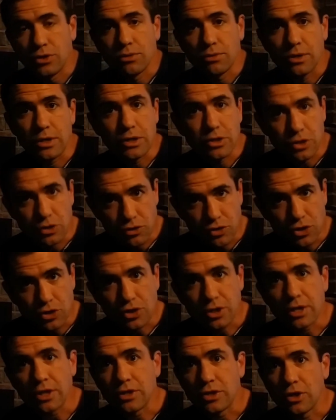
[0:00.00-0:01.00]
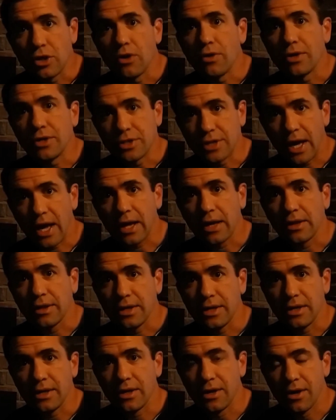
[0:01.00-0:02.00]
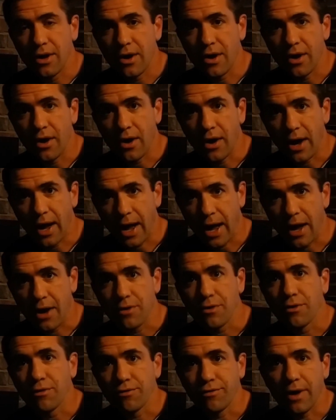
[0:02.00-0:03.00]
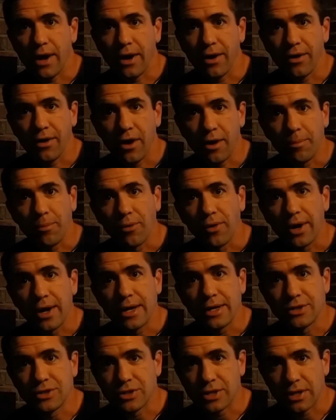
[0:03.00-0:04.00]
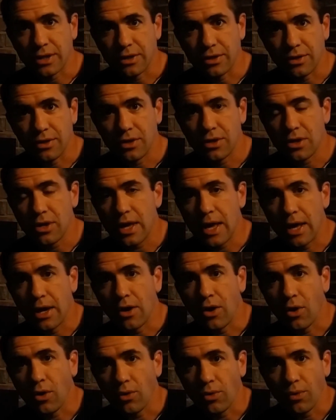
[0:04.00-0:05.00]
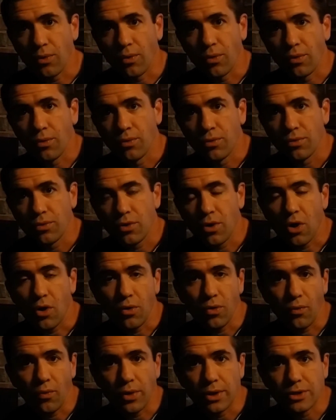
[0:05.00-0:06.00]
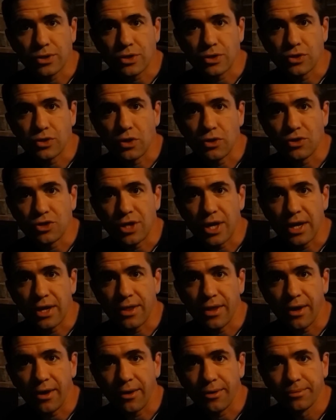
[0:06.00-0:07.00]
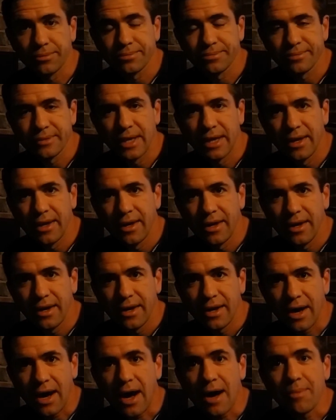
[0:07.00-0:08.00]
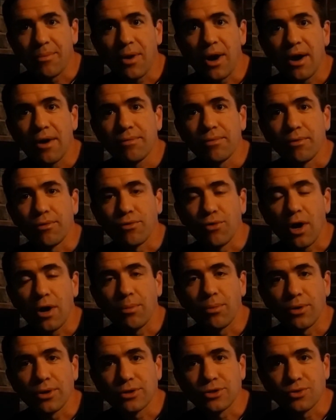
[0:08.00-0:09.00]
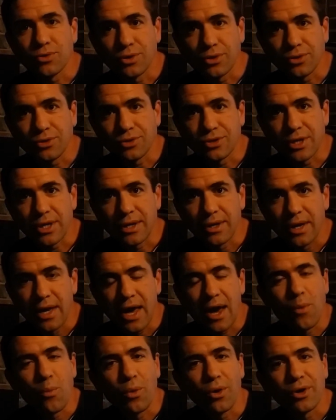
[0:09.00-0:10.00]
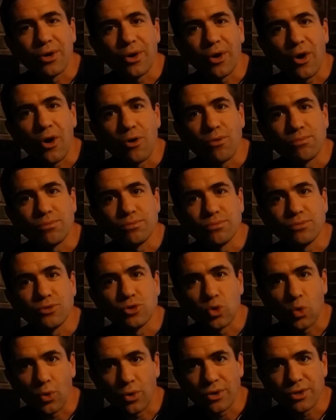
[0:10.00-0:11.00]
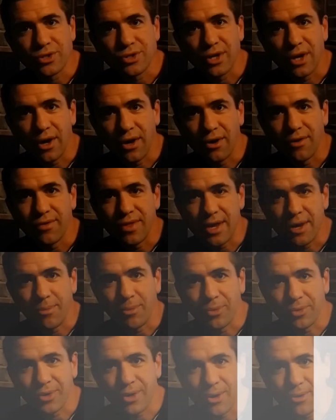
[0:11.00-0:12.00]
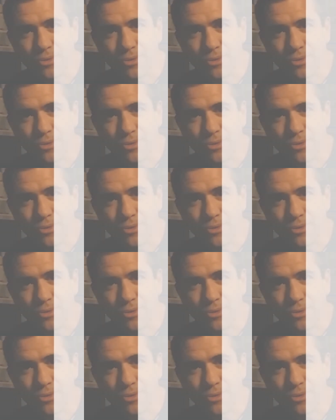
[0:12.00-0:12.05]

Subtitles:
You just need to know exactly how your fire operates and all the risks associated there. I'm Rob of Rob Brooks Realty, and we're your home source of the Emerald Coast.